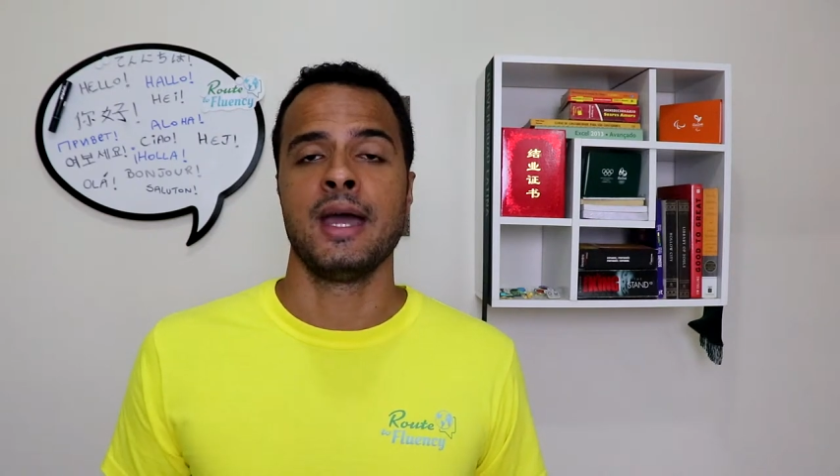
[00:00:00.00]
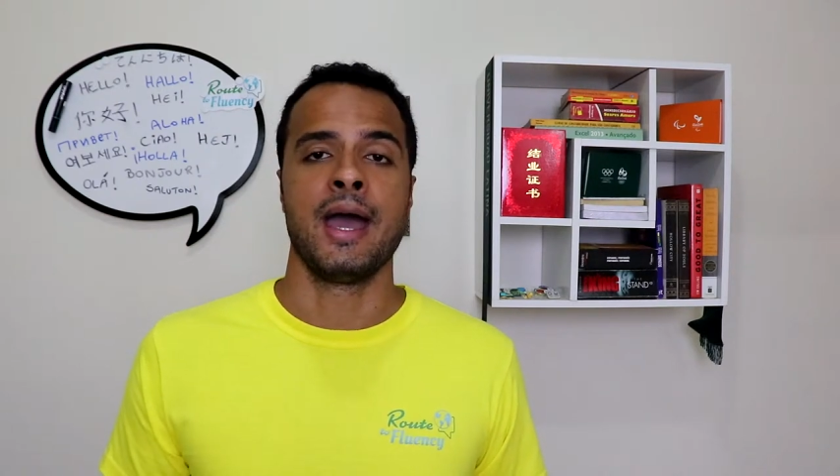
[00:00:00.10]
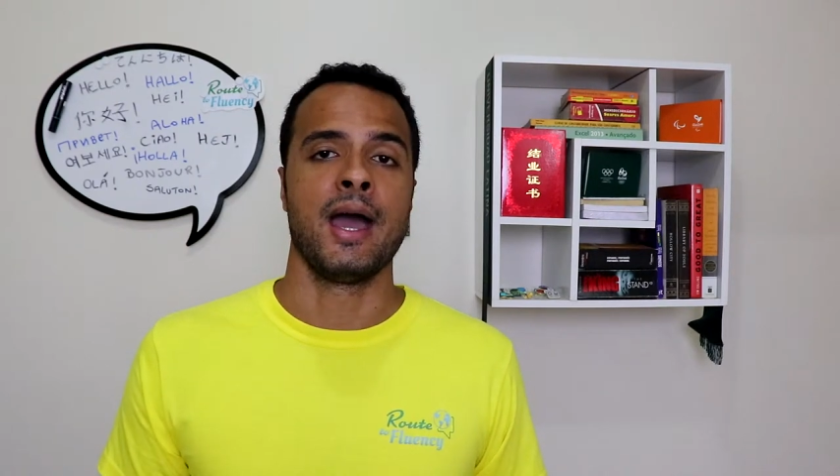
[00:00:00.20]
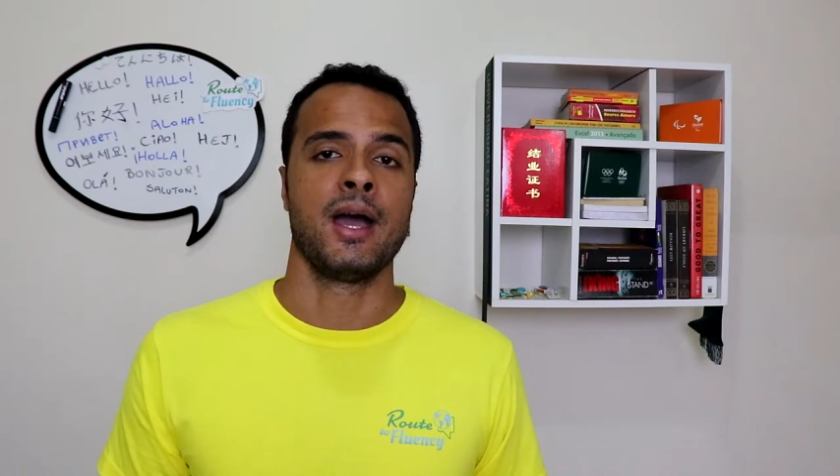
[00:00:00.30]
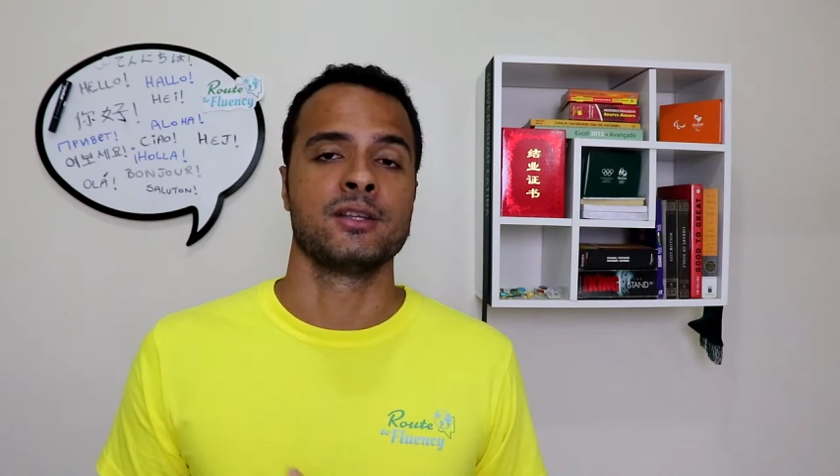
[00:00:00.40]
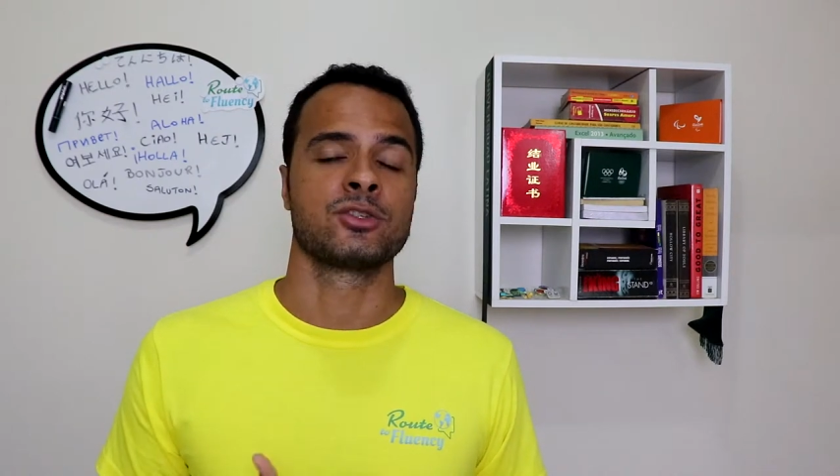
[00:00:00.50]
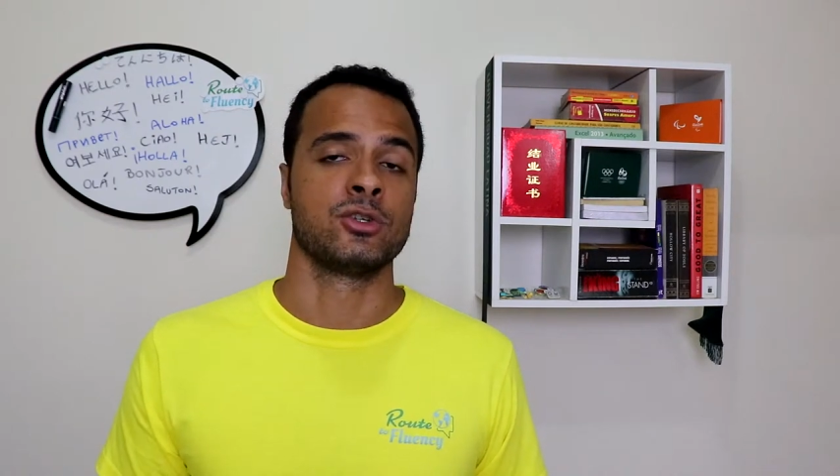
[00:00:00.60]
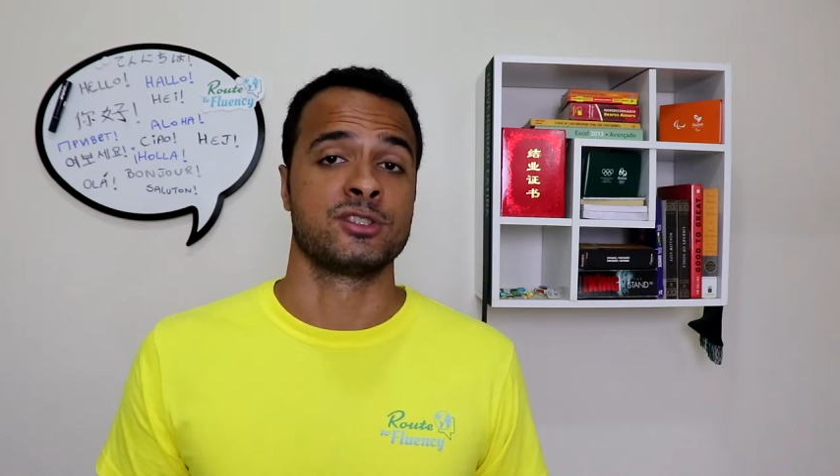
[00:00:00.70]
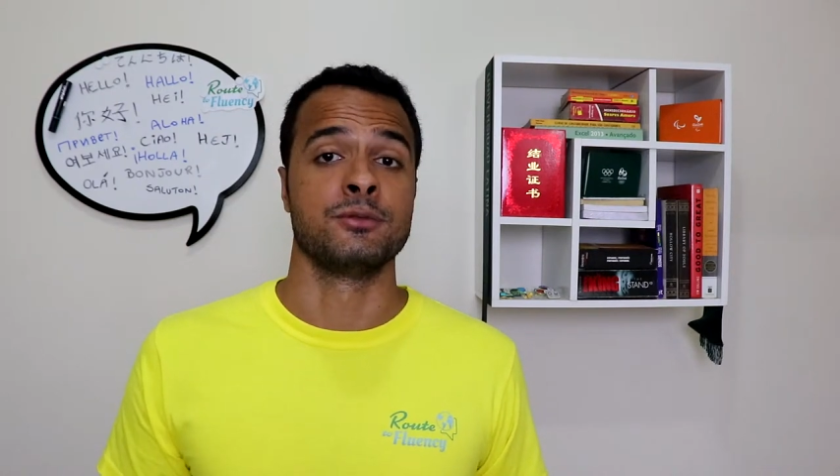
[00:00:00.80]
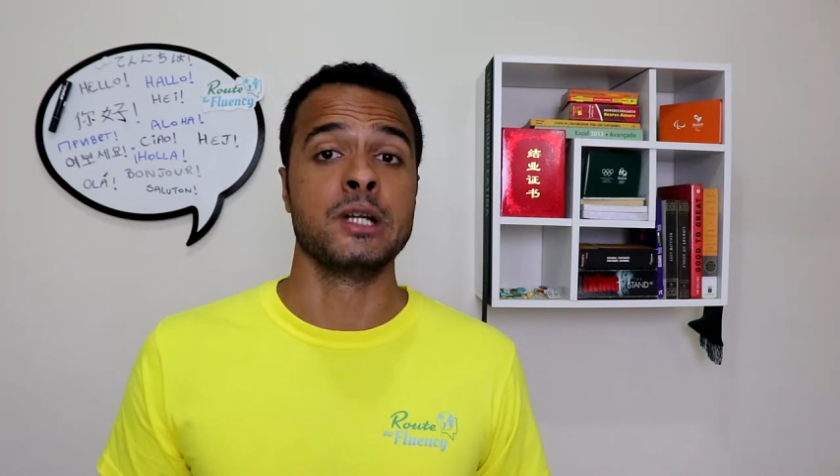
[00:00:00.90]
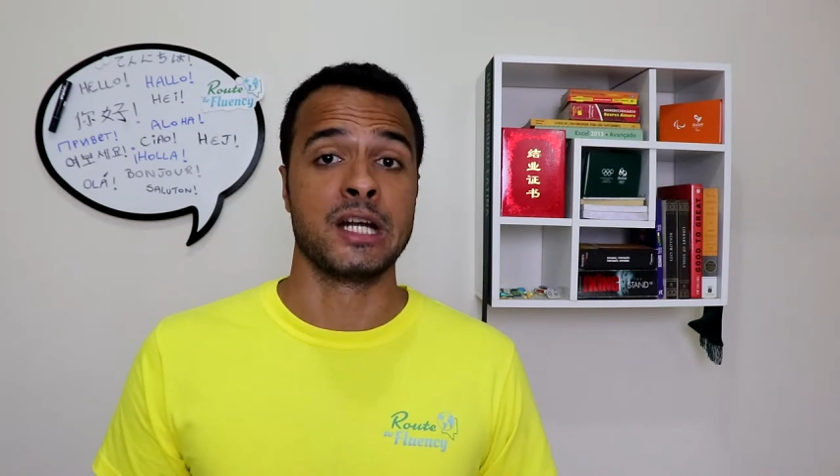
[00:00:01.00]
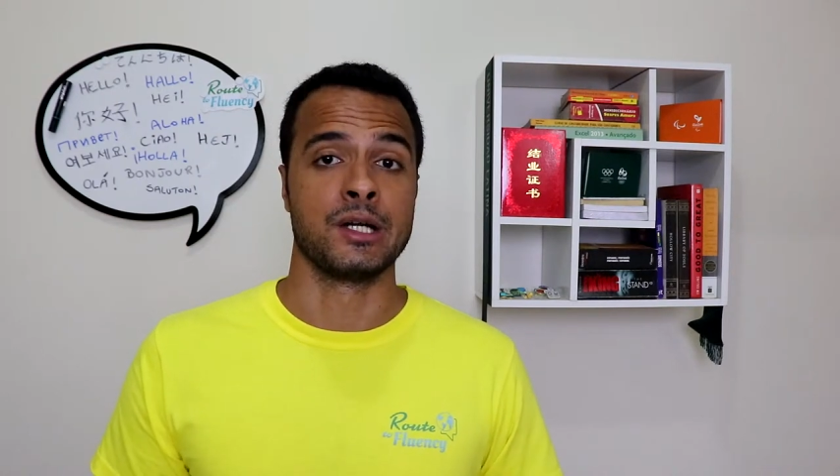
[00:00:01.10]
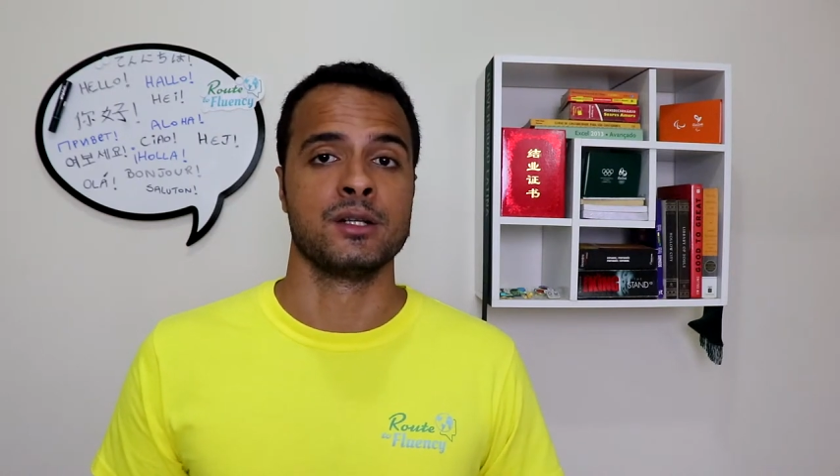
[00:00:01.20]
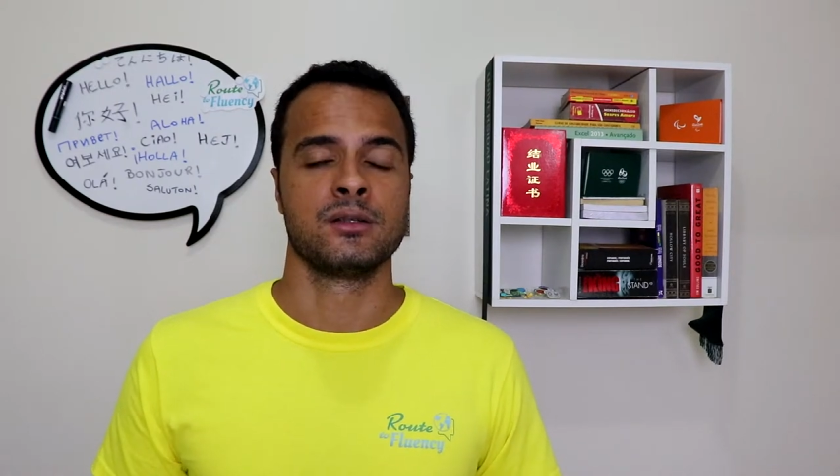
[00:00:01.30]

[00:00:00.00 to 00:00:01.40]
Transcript: as Costa Rica.